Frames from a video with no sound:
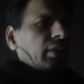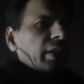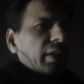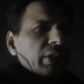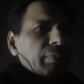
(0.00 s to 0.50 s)

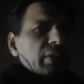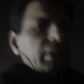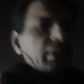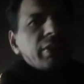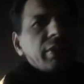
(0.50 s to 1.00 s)
They are
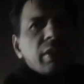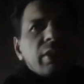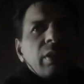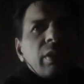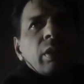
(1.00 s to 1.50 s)
shameless creatures.
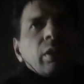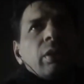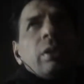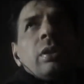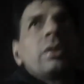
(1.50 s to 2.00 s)

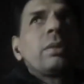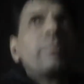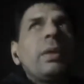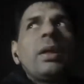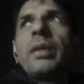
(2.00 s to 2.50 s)

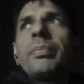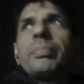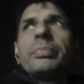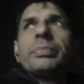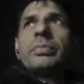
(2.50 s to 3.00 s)
Similarly,
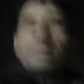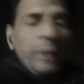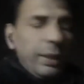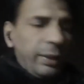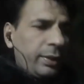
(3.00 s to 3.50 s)

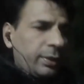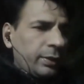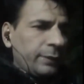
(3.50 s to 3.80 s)
Beltec.